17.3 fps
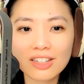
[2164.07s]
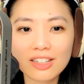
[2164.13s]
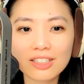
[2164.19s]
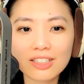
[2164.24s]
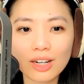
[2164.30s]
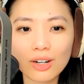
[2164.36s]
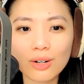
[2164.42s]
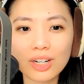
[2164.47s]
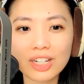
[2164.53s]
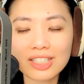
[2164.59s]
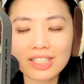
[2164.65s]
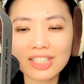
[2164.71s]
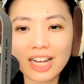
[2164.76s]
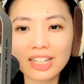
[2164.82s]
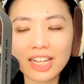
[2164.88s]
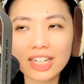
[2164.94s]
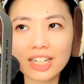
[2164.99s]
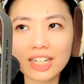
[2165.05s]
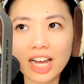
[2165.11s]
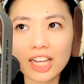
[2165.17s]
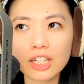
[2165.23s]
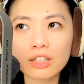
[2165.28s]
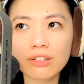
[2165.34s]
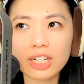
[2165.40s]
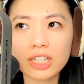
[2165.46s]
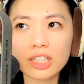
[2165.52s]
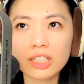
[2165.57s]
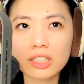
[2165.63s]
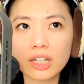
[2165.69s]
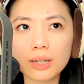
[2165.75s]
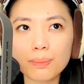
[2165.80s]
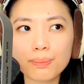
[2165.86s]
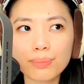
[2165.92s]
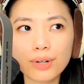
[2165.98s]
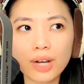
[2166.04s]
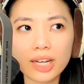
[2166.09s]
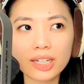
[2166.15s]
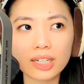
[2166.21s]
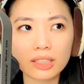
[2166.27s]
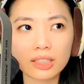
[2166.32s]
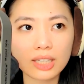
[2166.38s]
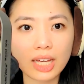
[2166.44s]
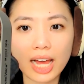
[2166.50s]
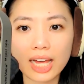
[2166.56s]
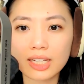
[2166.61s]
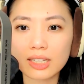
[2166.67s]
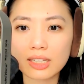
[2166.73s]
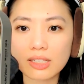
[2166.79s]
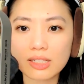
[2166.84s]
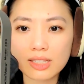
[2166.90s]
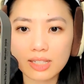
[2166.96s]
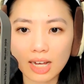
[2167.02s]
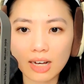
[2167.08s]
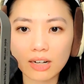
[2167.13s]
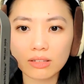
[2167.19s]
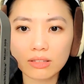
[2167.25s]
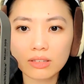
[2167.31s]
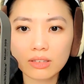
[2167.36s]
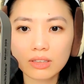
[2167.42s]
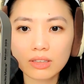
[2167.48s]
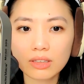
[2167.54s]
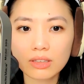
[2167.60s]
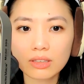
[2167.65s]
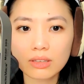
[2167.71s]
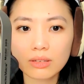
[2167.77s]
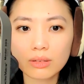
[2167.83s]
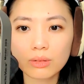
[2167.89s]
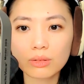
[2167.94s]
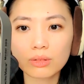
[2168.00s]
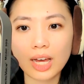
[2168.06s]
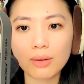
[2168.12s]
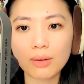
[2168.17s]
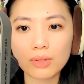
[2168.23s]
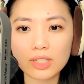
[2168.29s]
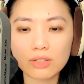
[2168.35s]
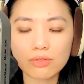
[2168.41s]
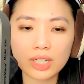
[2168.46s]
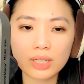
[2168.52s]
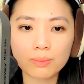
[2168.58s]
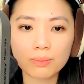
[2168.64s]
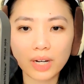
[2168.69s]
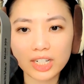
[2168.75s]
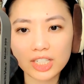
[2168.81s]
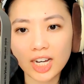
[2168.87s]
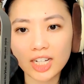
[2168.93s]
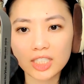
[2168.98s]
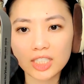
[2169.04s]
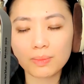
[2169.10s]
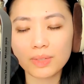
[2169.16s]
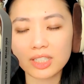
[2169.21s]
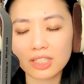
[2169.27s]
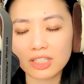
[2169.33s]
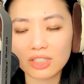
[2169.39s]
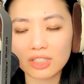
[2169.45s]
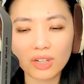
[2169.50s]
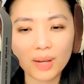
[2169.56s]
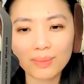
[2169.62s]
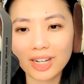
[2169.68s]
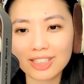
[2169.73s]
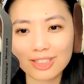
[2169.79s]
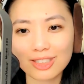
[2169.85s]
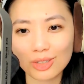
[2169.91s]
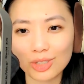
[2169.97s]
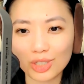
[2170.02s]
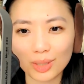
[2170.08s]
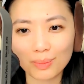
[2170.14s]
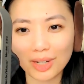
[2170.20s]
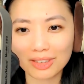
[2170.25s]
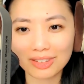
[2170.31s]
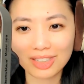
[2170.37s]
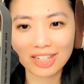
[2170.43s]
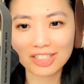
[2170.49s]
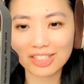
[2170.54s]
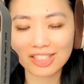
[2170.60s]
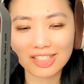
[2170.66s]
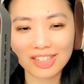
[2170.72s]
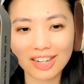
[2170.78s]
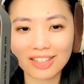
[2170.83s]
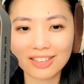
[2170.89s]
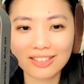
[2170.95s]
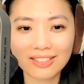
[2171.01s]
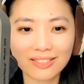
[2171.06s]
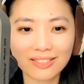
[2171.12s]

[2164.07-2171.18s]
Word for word: So it's not like I created a product that I can sell that yeah. was written by ChatGPT. So I'm not so sure about that just yet.